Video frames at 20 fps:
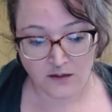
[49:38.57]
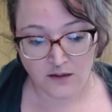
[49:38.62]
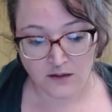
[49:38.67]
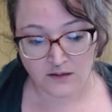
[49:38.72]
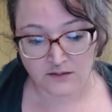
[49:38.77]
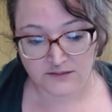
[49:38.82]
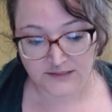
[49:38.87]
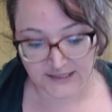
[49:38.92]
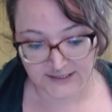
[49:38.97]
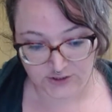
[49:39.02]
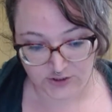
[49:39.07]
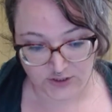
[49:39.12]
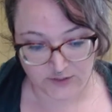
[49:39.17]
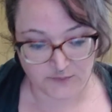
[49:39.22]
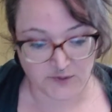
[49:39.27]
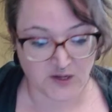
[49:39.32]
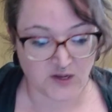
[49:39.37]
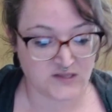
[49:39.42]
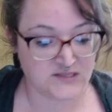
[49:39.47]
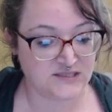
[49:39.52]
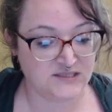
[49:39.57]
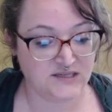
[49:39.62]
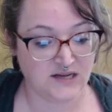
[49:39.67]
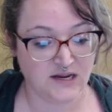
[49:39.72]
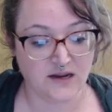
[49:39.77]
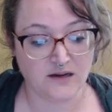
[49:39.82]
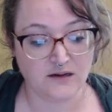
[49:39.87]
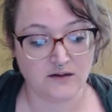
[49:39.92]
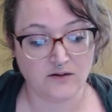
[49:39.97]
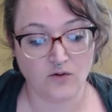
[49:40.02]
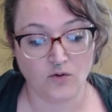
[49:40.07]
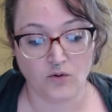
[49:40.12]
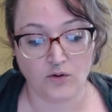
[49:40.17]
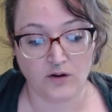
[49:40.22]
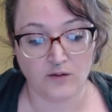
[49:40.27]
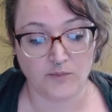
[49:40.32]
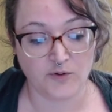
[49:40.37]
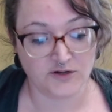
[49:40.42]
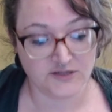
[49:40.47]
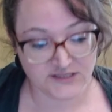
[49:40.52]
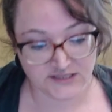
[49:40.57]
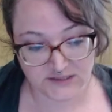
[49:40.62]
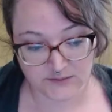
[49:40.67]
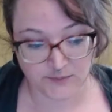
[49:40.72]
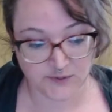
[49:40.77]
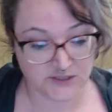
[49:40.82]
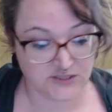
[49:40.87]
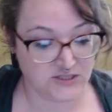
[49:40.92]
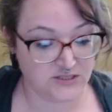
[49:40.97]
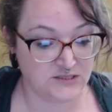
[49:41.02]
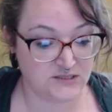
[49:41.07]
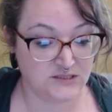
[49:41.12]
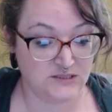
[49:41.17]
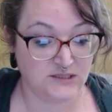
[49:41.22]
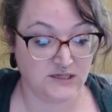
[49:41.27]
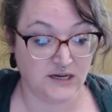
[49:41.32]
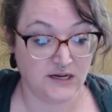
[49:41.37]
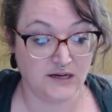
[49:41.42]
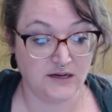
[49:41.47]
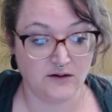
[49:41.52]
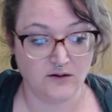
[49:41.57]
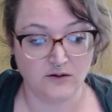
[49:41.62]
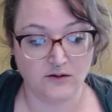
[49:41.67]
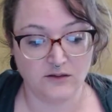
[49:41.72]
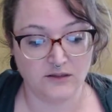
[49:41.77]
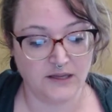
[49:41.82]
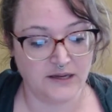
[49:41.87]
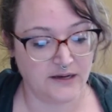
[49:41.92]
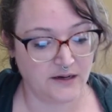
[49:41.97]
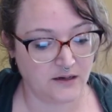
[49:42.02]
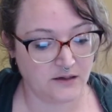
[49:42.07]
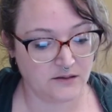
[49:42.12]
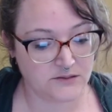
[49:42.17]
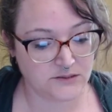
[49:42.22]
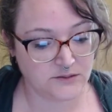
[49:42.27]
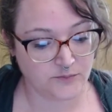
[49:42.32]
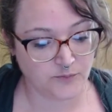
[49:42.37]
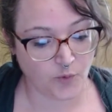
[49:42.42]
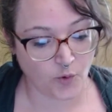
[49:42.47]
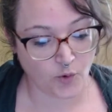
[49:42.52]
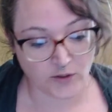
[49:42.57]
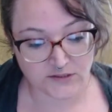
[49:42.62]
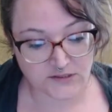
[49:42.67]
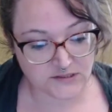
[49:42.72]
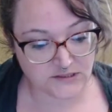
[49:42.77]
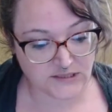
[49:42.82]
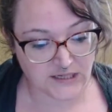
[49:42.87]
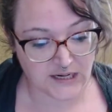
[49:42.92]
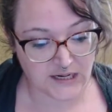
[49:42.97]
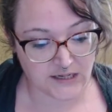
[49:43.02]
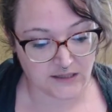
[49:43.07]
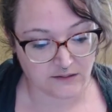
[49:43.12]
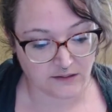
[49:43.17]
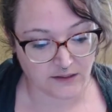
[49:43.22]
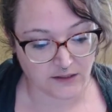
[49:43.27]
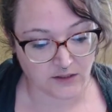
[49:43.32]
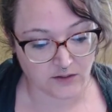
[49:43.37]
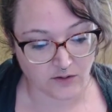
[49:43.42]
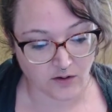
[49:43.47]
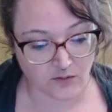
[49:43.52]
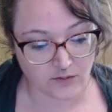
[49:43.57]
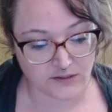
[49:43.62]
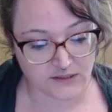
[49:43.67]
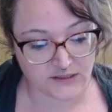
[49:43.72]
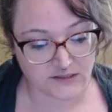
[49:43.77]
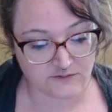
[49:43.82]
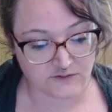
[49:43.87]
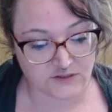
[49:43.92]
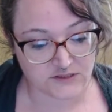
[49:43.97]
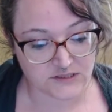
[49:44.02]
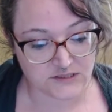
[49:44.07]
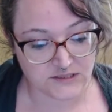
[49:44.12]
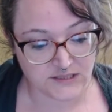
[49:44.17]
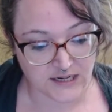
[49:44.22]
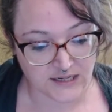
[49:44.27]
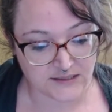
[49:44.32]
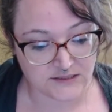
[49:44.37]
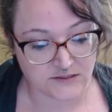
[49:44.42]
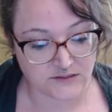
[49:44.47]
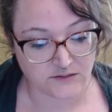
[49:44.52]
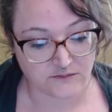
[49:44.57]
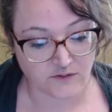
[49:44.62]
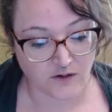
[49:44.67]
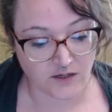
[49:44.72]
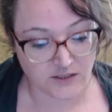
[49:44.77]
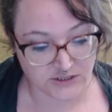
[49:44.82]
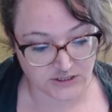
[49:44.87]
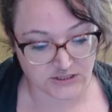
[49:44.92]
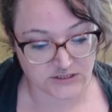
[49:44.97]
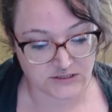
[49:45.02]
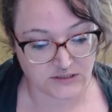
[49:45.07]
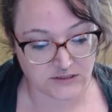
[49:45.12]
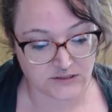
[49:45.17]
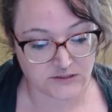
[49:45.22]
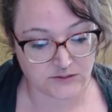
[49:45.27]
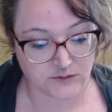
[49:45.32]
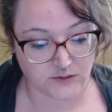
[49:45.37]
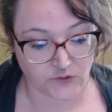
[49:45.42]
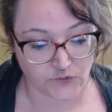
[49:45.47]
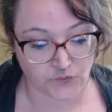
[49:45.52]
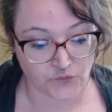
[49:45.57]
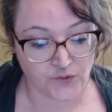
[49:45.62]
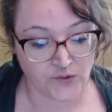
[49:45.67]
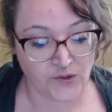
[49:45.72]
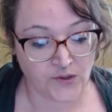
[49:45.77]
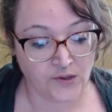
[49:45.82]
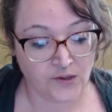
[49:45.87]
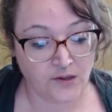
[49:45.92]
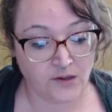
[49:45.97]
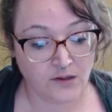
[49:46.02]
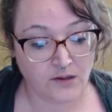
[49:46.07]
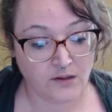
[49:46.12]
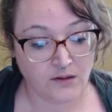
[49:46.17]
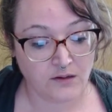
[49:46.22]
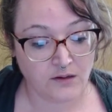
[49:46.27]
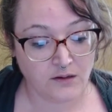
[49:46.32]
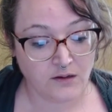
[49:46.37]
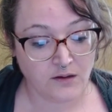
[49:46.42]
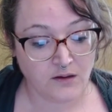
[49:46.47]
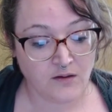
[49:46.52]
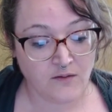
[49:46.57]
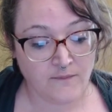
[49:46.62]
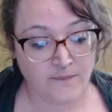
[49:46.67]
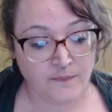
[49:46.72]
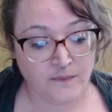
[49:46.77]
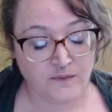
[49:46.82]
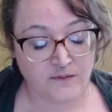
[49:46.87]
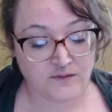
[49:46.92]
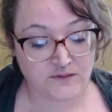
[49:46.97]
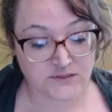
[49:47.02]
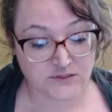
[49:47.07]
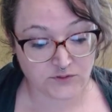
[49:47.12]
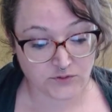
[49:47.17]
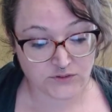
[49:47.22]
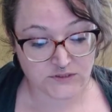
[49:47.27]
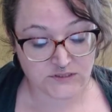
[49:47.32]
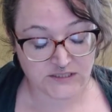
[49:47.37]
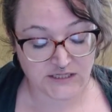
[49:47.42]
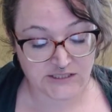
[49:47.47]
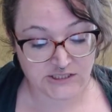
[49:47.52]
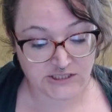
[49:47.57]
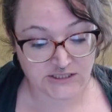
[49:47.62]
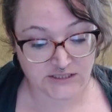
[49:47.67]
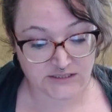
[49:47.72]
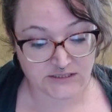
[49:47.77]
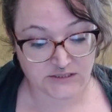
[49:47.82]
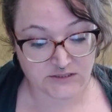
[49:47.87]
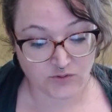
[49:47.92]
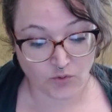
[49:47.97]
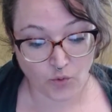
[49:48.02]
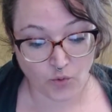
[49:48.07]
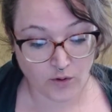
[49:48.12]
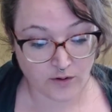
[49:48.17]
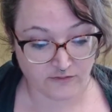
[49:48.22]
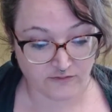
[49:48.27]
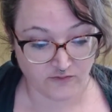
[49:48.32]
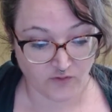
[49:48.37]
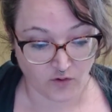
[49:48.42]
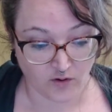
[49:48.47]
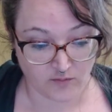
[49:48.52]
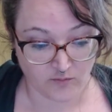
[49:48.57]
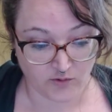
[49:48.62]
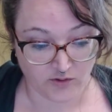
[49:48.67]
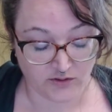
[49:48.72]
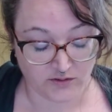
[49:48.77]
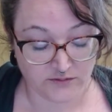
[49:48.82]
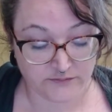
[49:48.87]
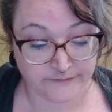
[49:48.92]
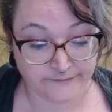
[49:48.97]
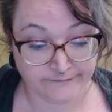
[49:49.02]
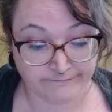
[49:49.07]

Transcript: daydreaming state or participation state or like sports state, like you go into different states of consciousness. So dissociation is sort of normal